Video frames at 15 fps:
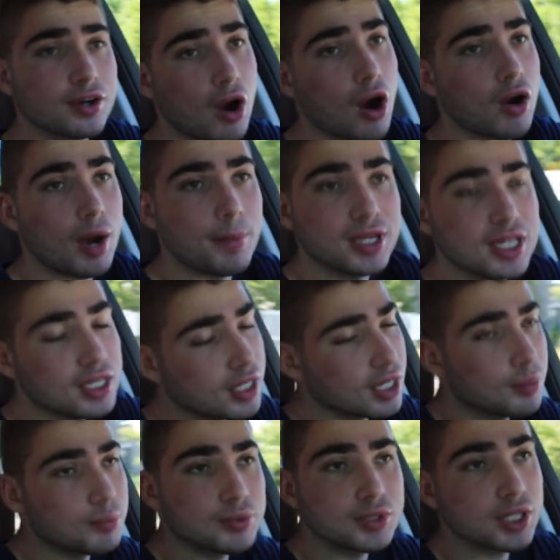car up. He
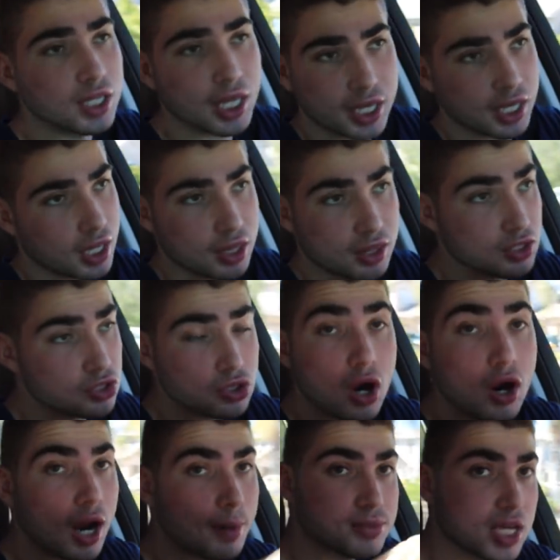completely, like, this
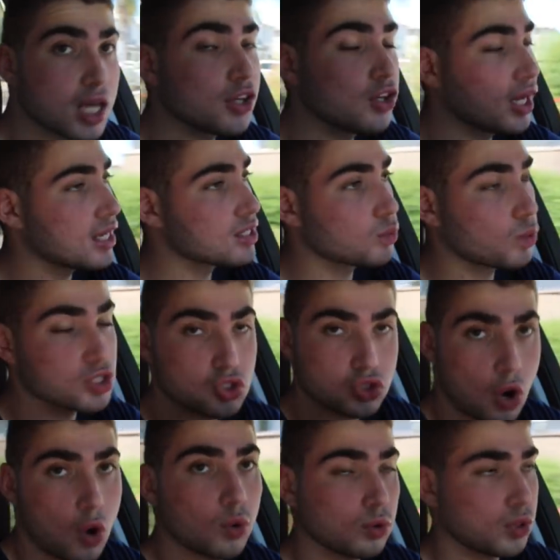car, I'm telling you guys, was
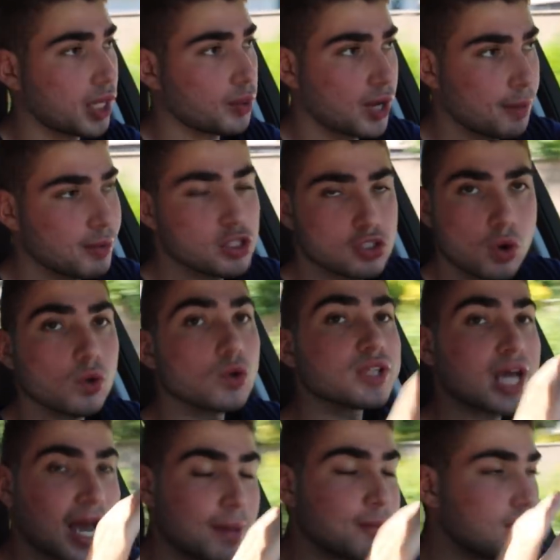totaled. Like, when I mean totaled,
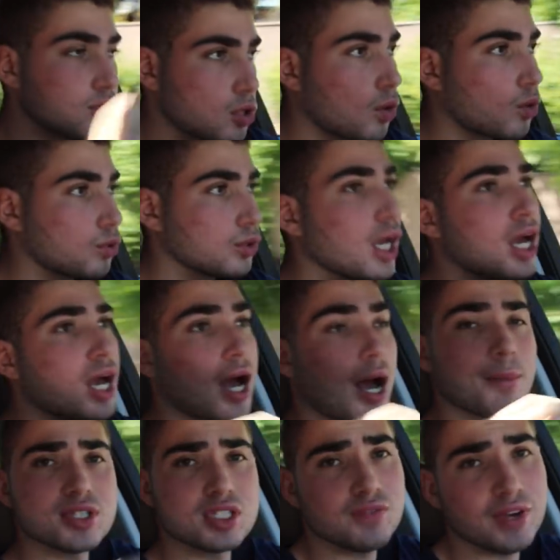I mean totaled. I'm
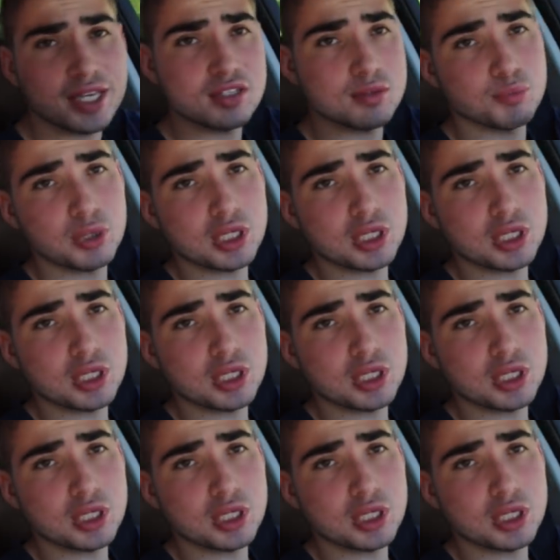gonna see if I can get some